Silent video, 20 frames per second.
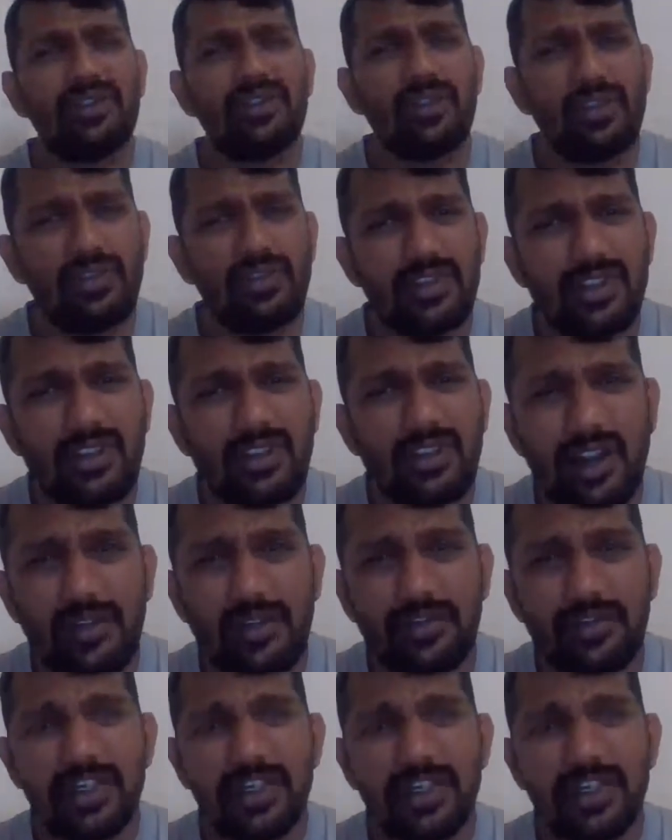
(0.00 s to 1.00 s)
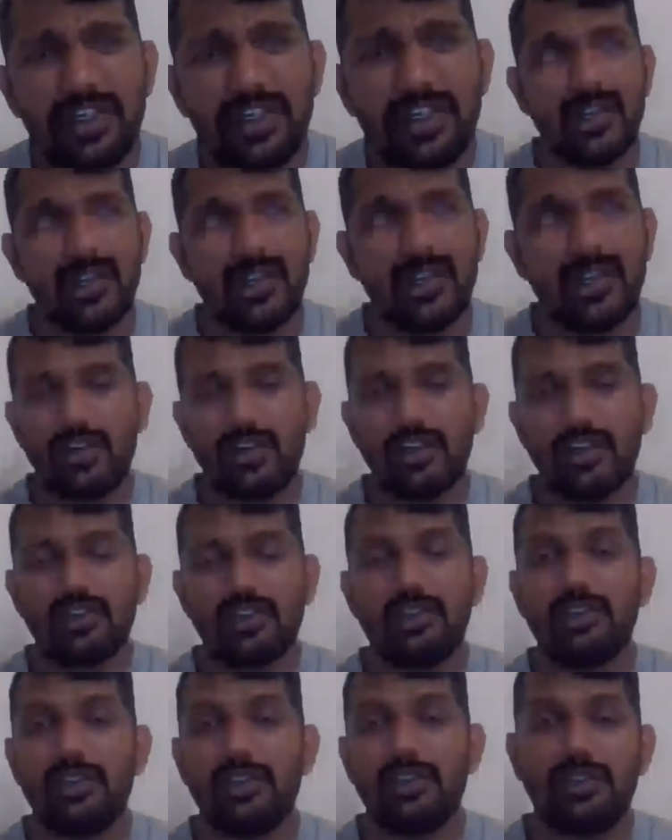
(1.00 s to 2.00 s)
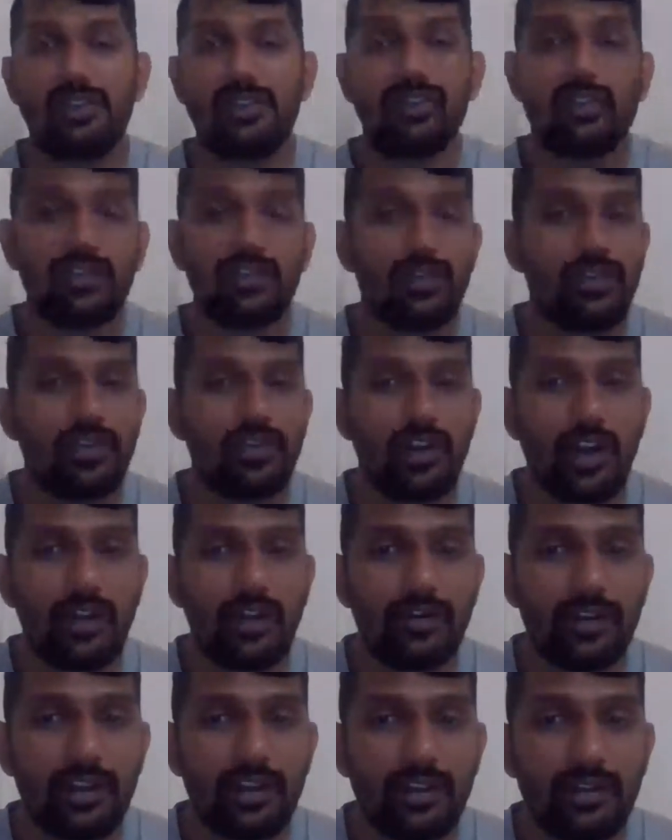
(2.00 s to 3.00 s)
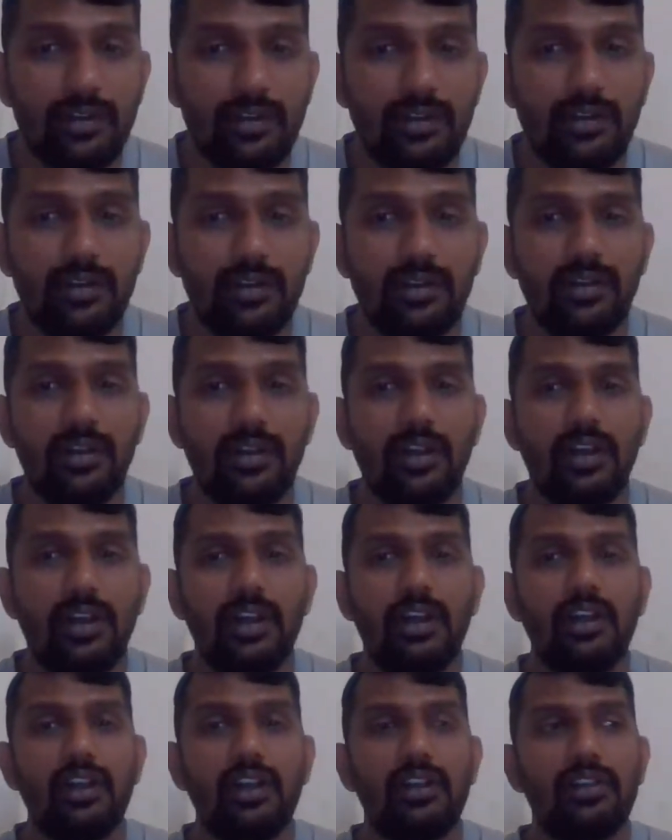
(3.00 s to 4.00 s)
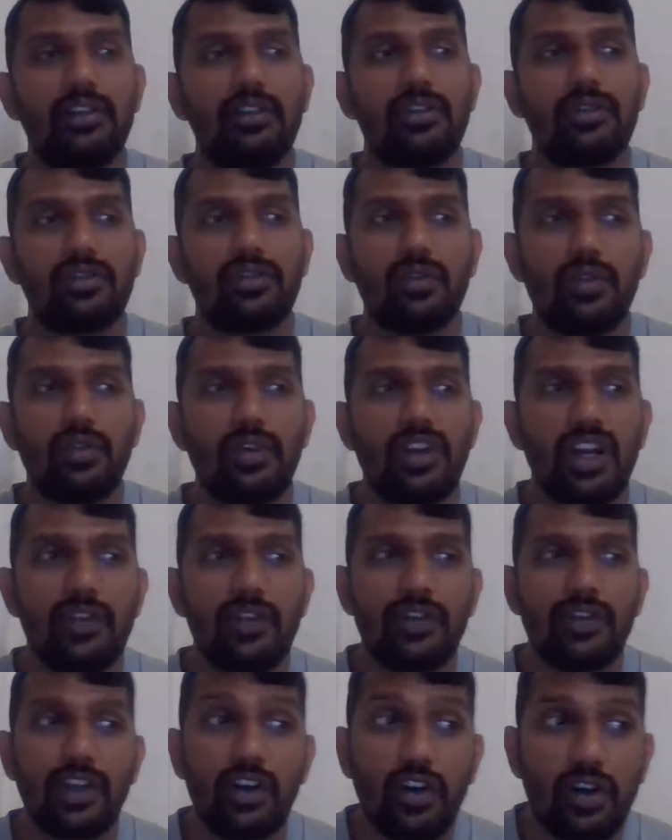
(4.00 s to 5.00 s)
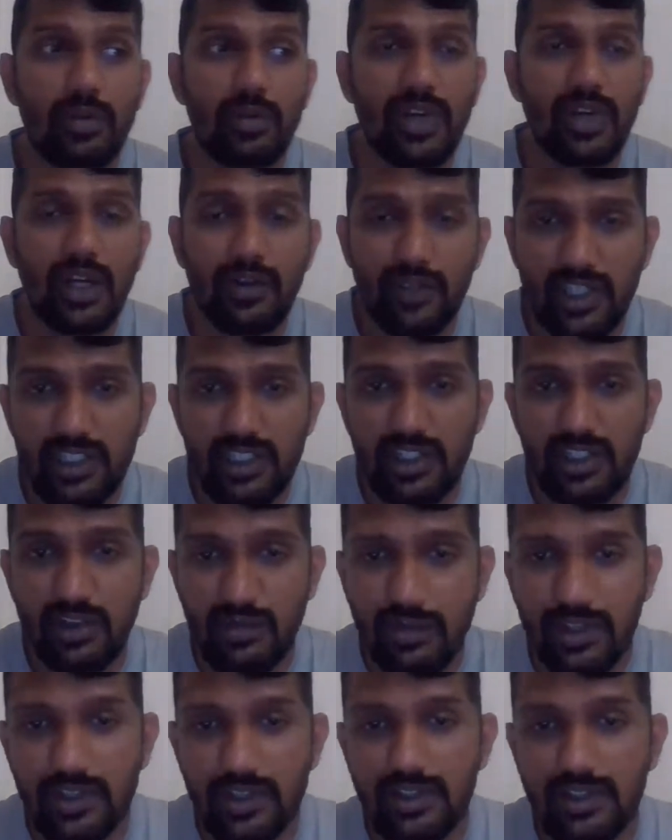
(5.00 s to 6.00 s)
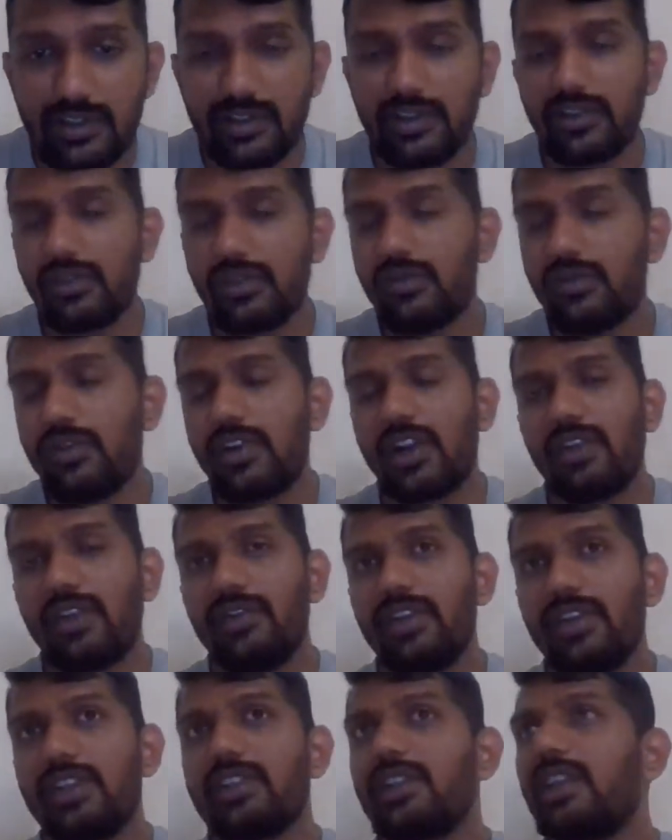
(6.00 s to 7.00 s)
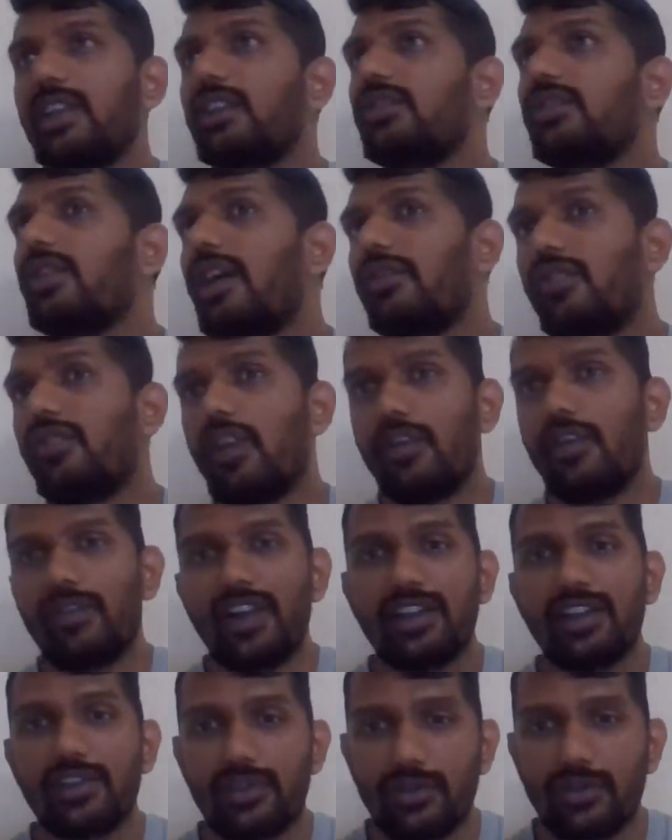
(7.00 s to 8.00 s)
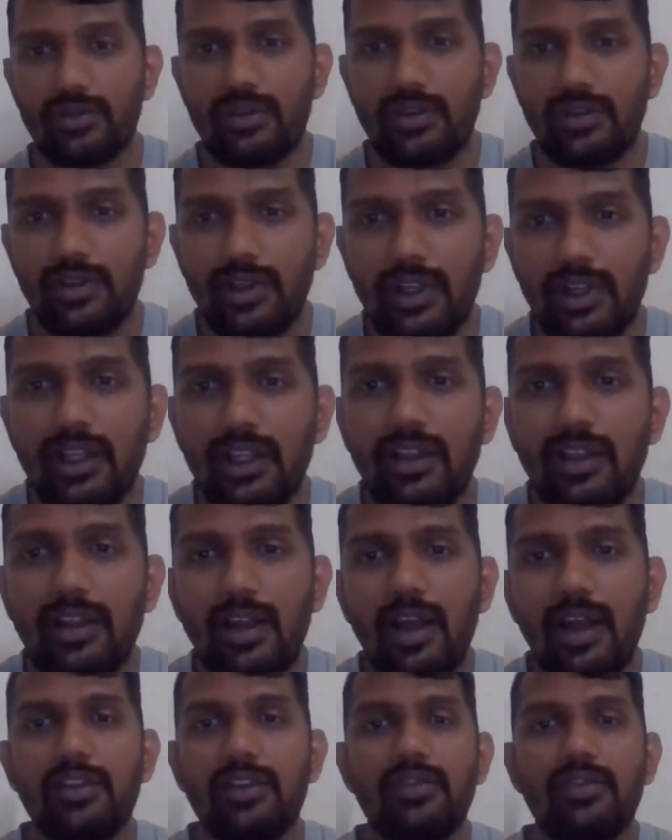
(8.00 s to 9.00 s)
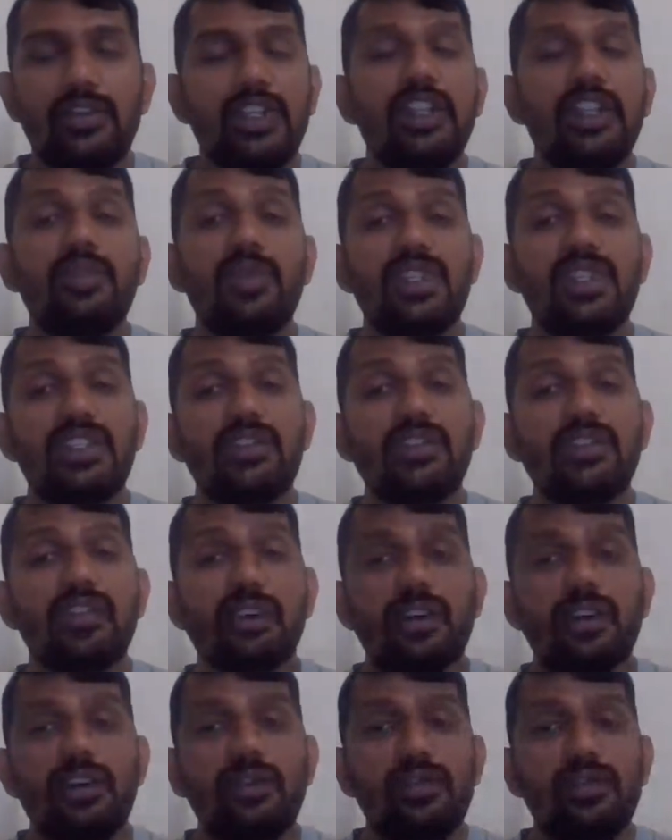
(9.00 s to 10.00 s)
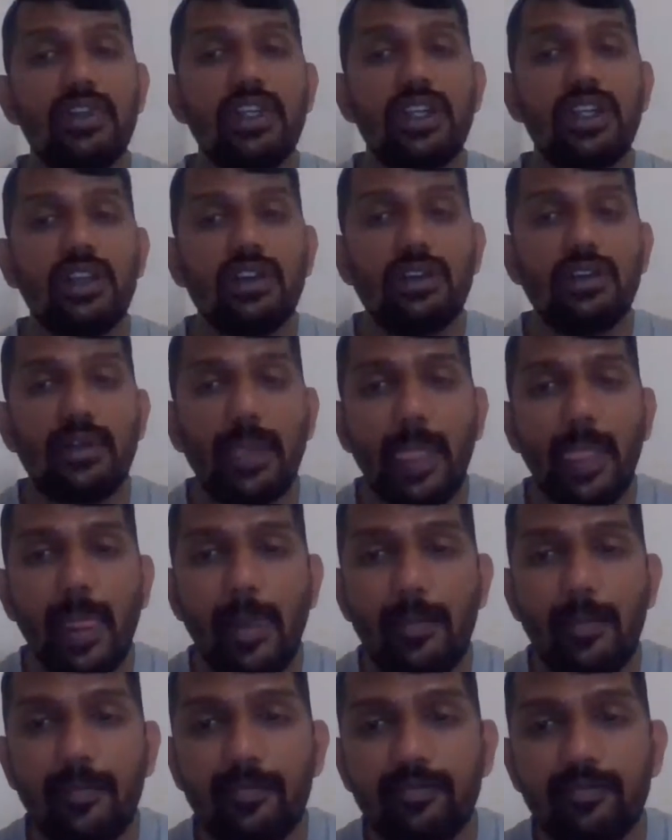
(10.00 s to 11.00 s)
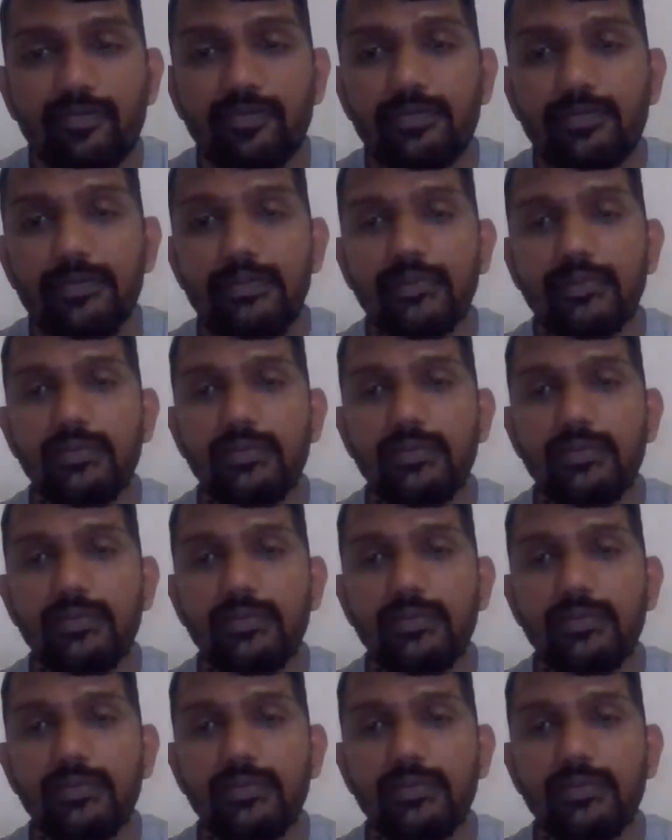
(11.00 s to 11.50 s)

is always a traffic in the consideration. This is store traffic. The store traffic, normal traffic is the difference. Store traffic is like you have offline store and you need business. You need. mm,